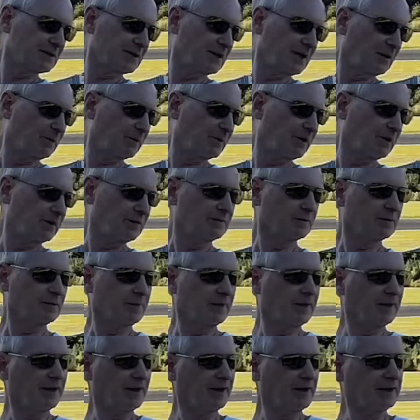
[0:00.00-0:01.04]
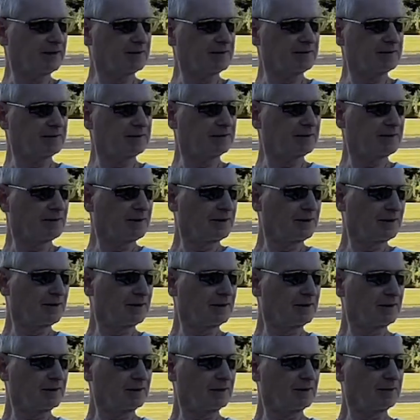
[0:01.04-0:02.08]
came over in my house and
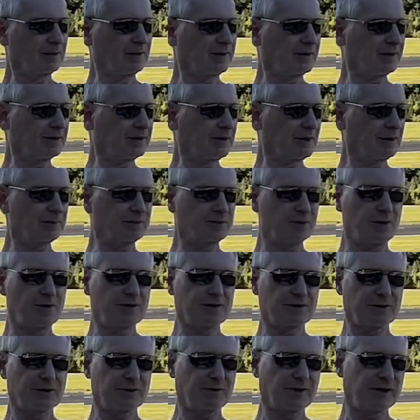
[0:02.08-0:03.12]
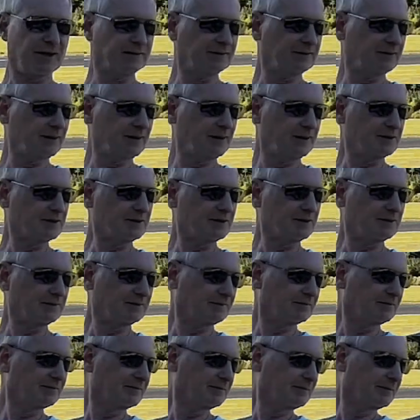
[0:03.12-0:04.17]
we ended up talking about this and
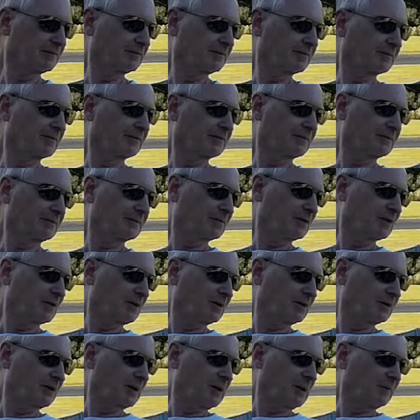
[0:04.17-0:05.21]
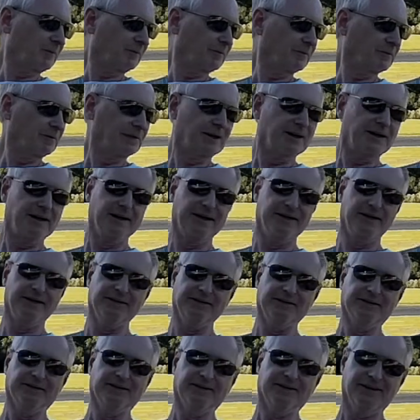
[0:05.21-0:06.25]
couldn't let them fly it.
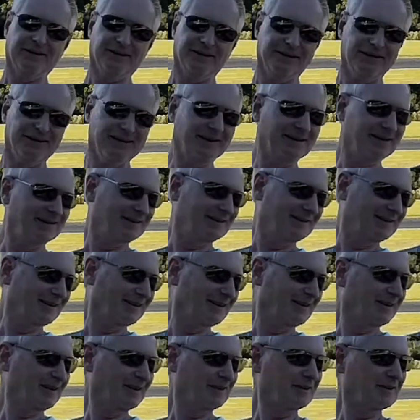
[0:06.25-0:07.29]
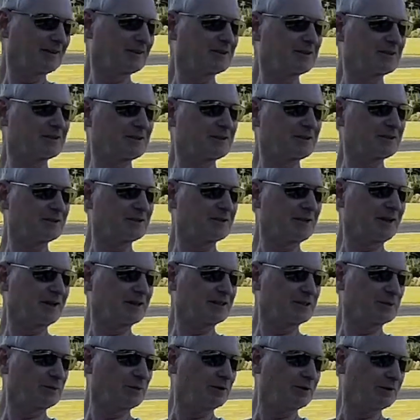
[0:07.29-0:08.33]
This is a
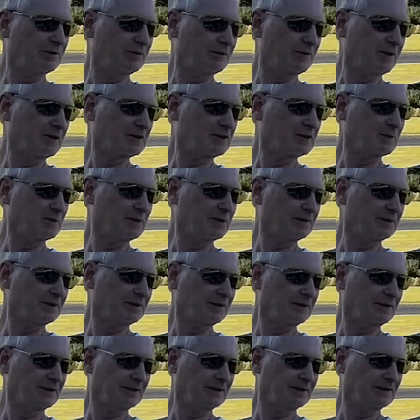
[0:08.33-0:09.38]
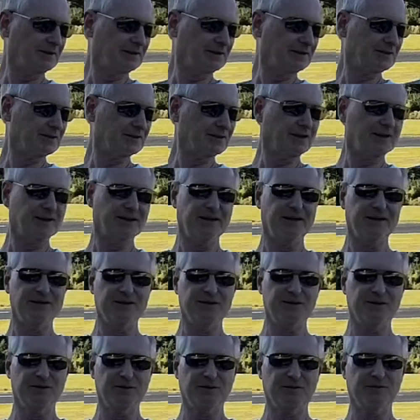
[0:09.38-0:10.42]
sizable investment and it's not
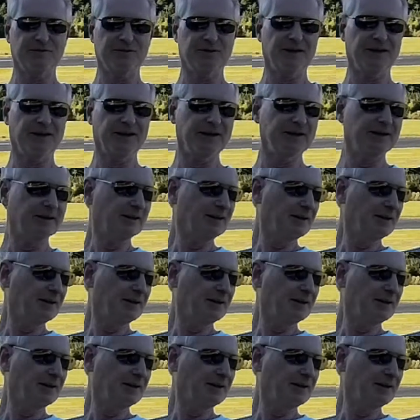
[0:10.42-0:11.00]
easy to fly.